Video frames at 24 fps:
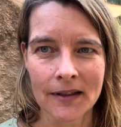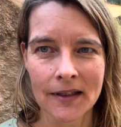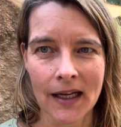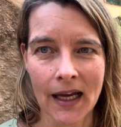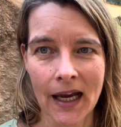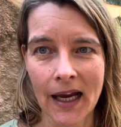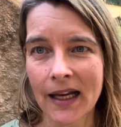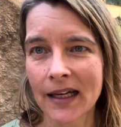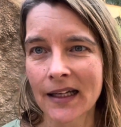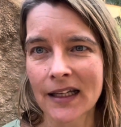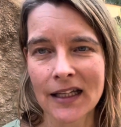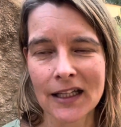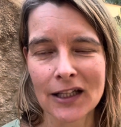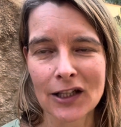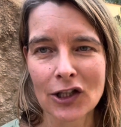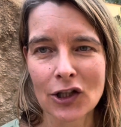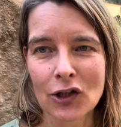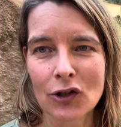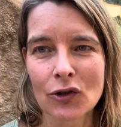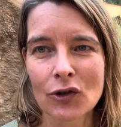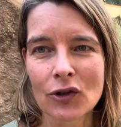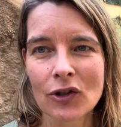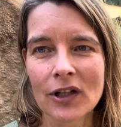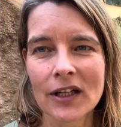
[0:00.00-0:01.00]
and it
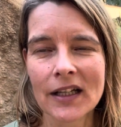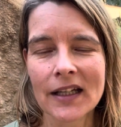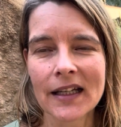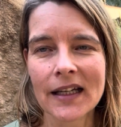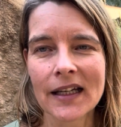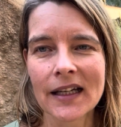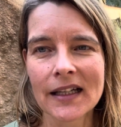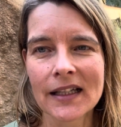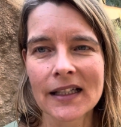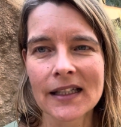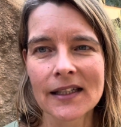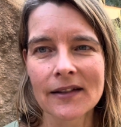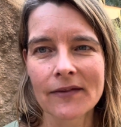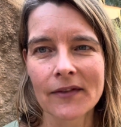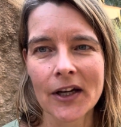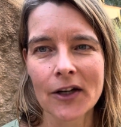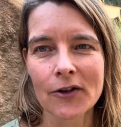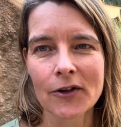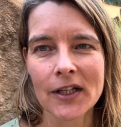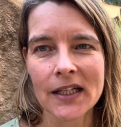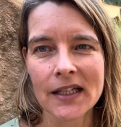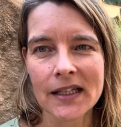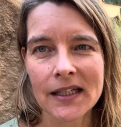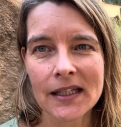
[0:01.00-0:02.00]
usually is
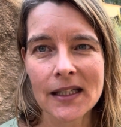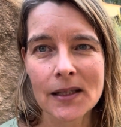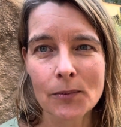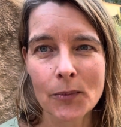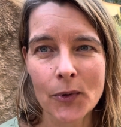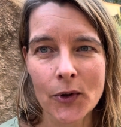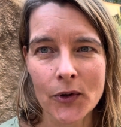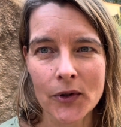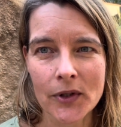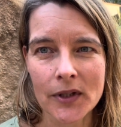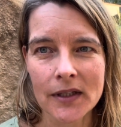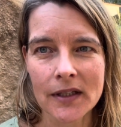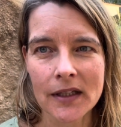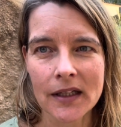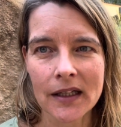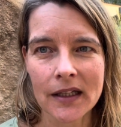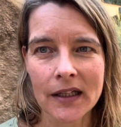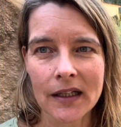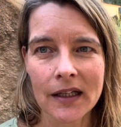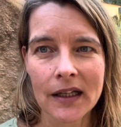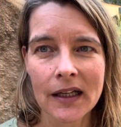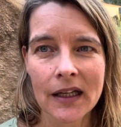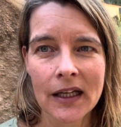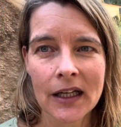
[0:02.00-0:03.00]
very
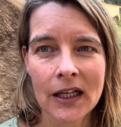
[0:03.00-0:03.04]
disappointing.